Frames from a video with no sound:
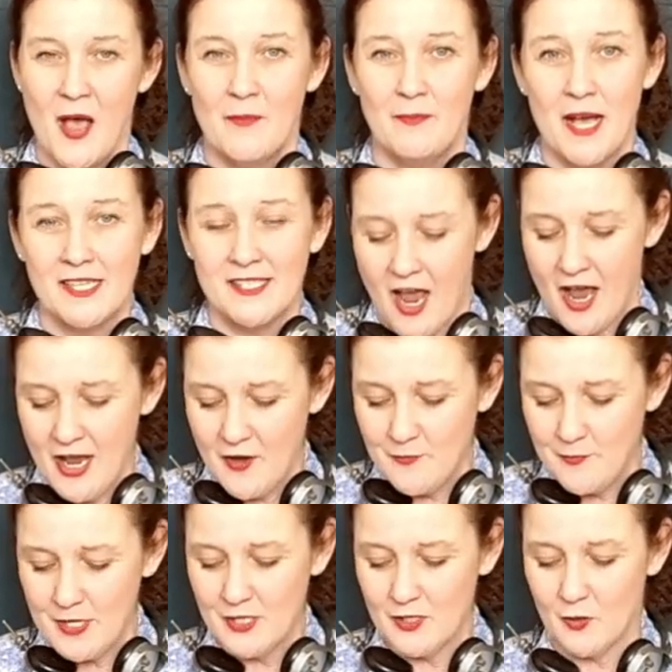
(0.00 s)
but I have
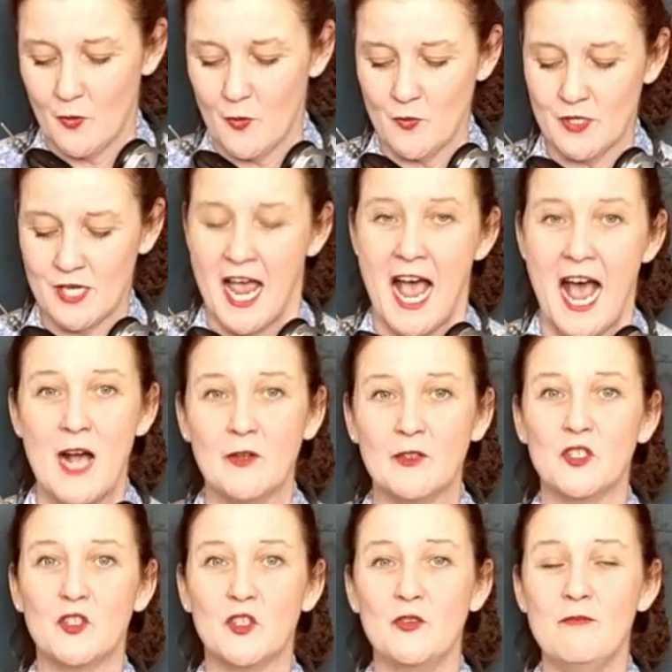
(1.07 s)
been taught how
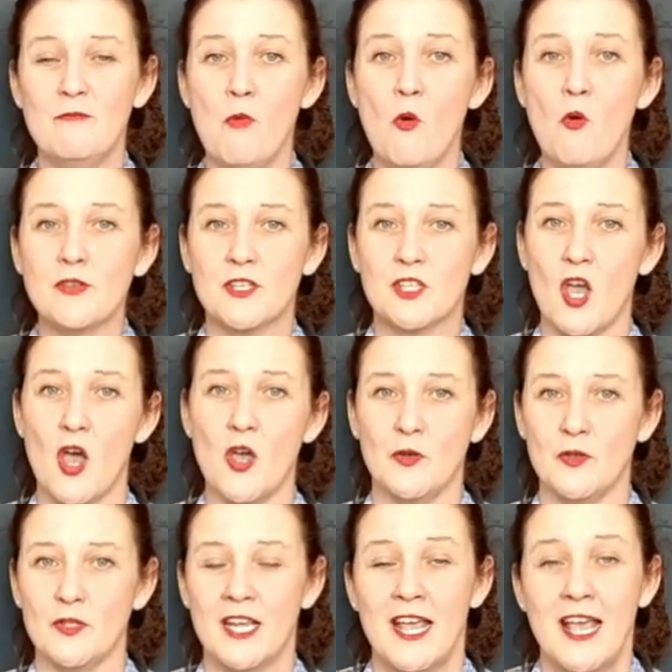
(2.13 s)
to do Morse
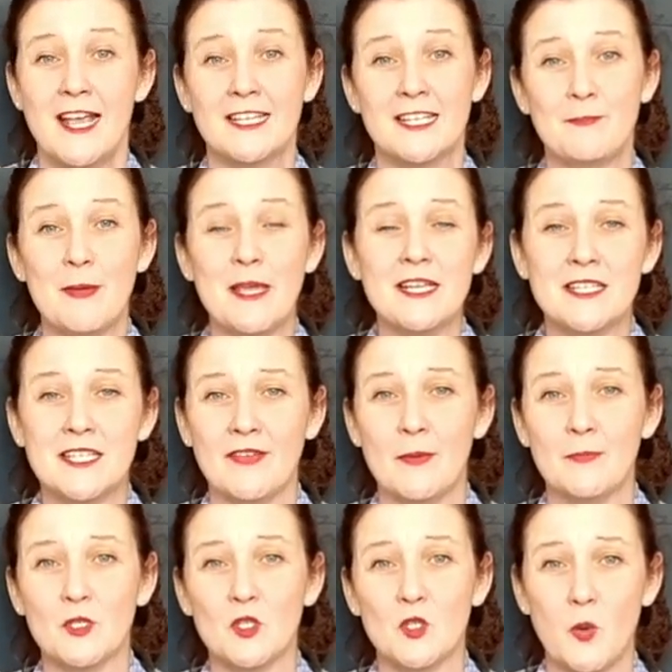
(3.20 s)
code at speeds of
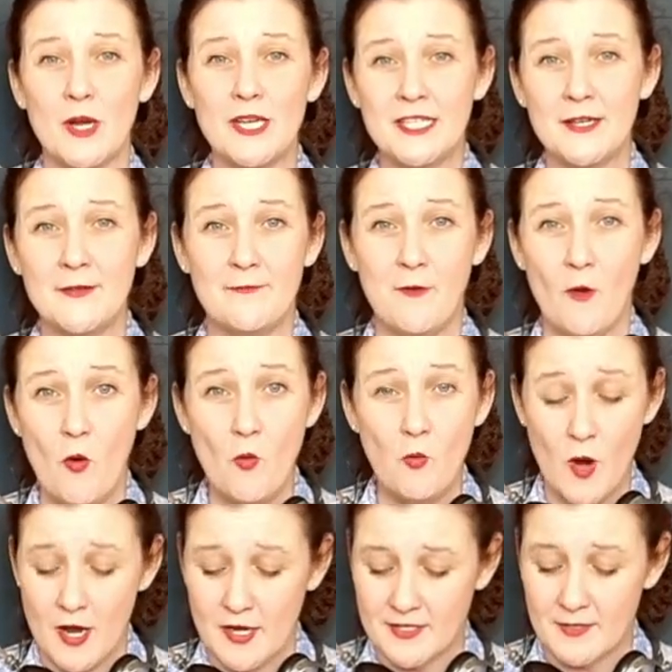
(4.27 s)
up to 24
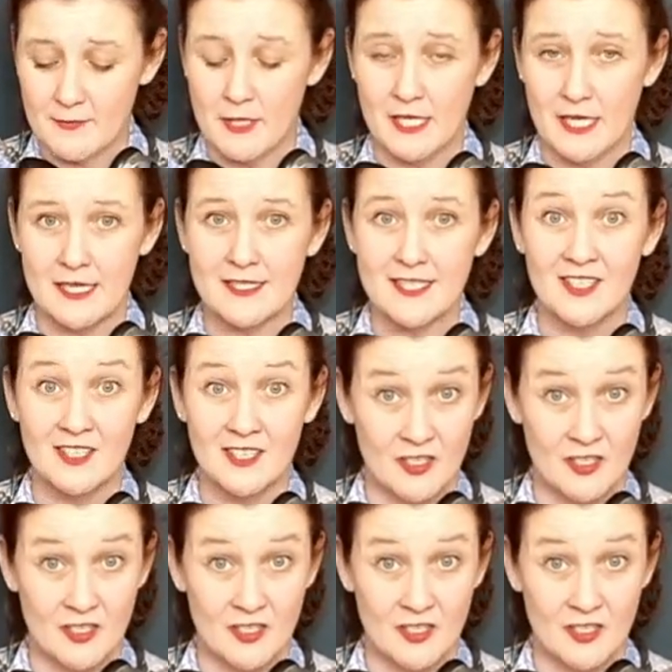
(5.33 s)
words a minute.